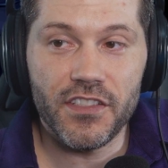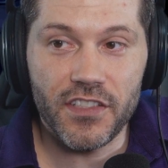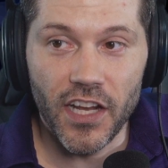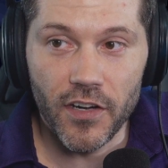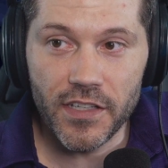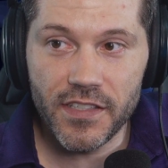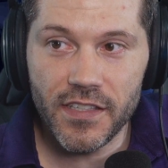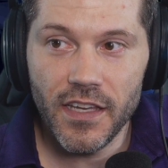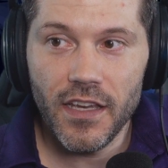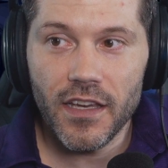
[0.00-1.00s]
generous.
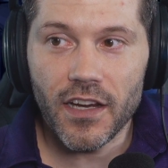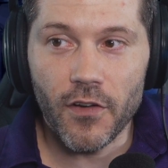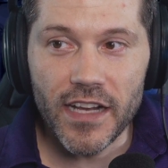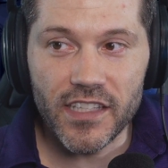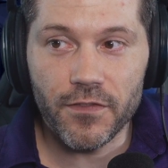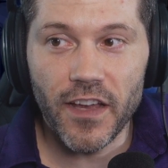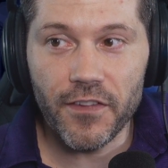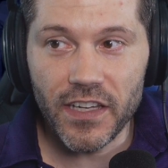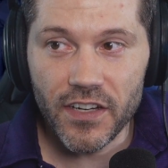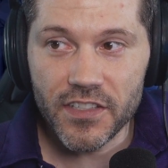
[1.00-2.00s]
Congrats on the
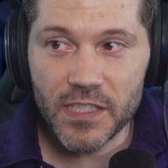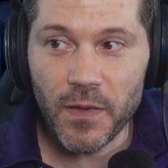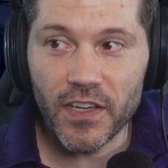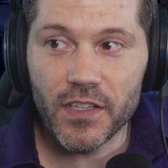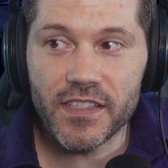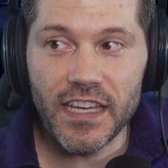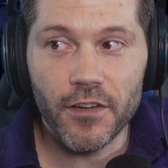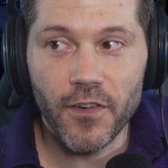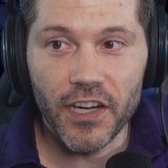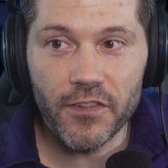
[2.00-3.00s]
5 years. It's been good to see how
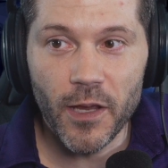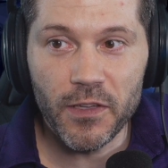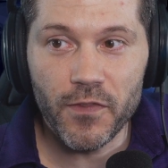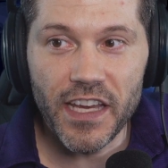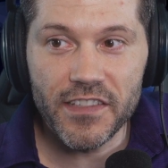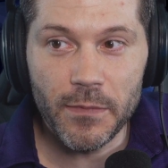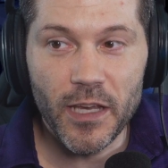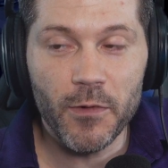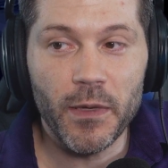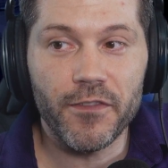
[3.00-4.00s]
far you've come. You've easily
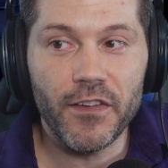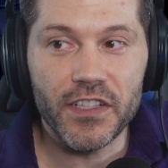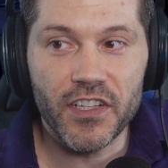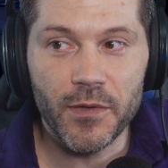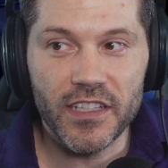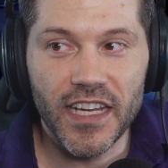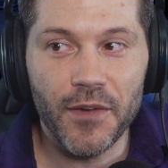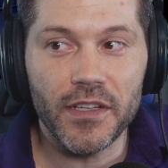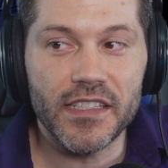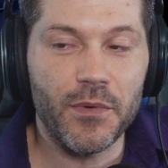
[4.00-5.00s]
become one of my favorite streamers. I can't
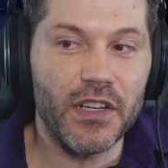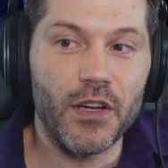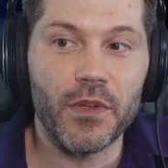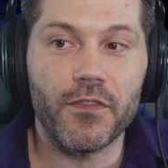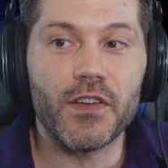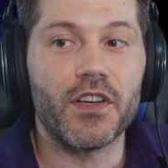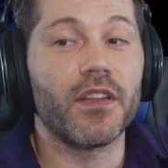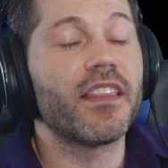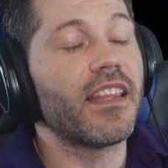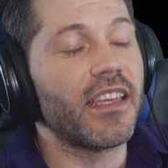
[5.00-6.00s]
wait to see where you go with the future.
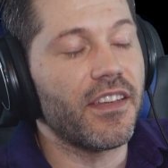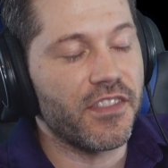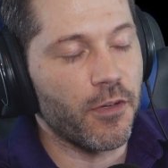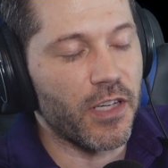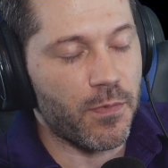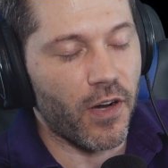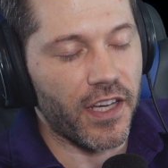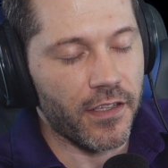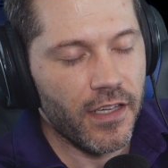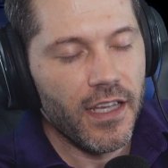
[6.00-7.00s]
Thank you so much,
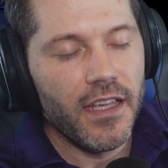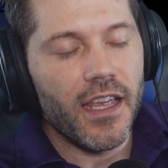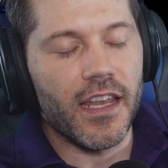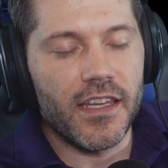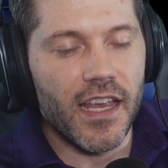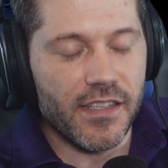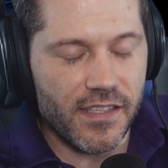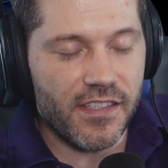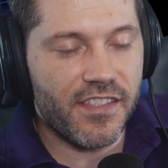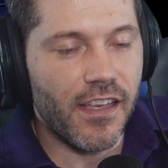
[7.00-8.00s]
Brian. And yes,
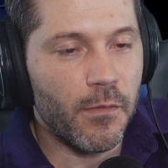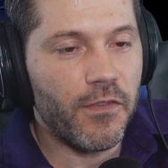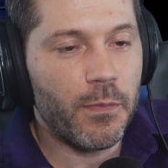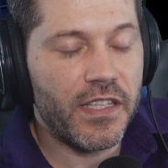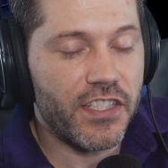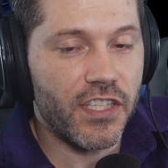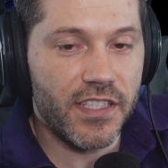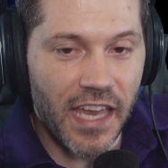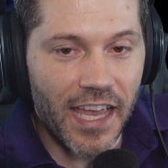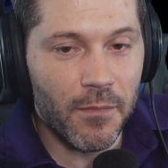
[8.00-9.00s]
some of the petitions
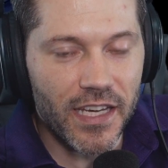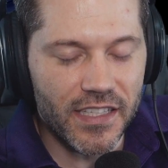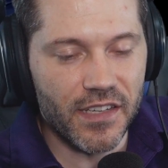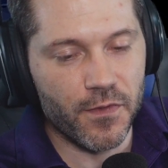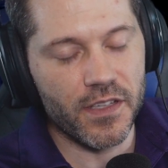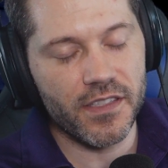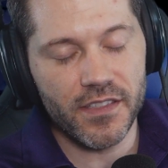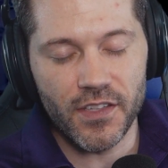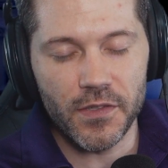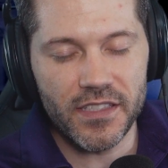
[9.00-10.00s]
can make a difference,
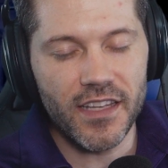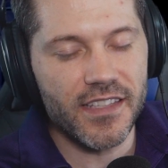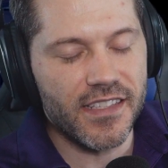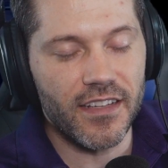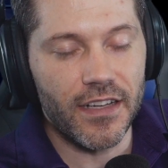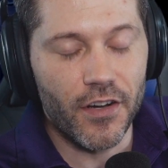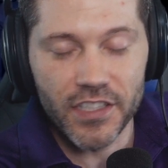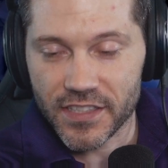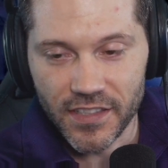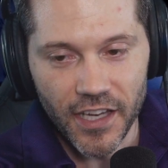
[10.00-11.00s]
so it doesn't necessarily hurt
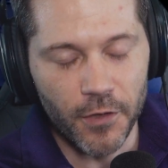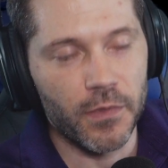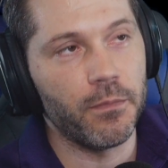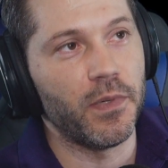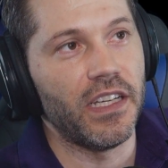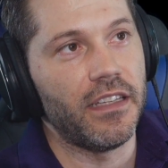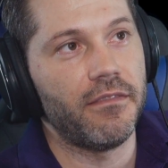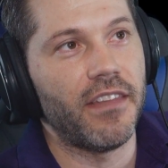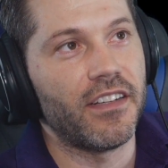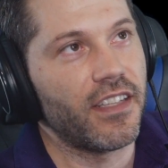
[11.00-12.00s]
to sign them, but
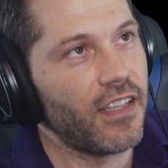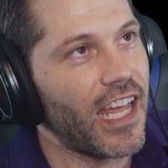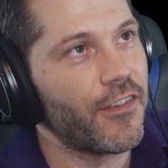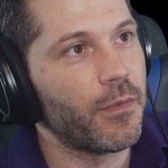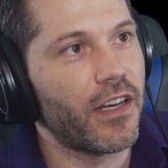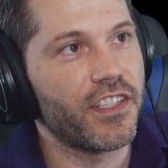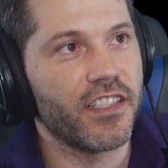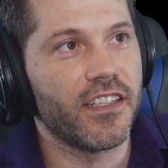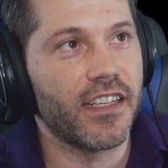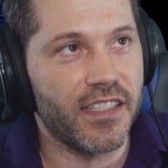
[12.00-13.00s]
there's a lot of them that are
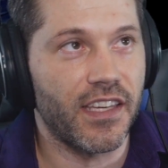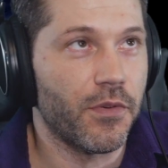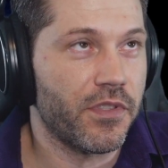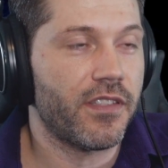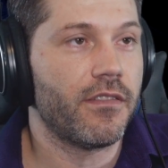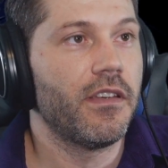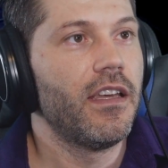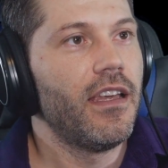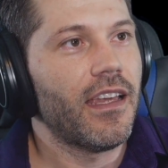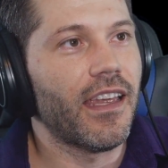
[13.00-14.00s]
just an excuse,
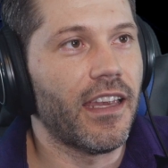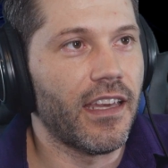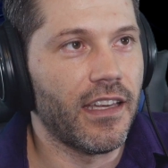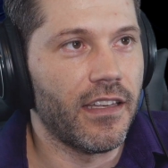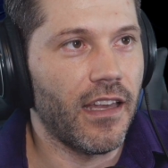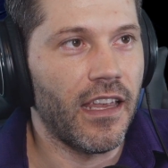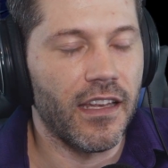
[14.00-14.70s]
and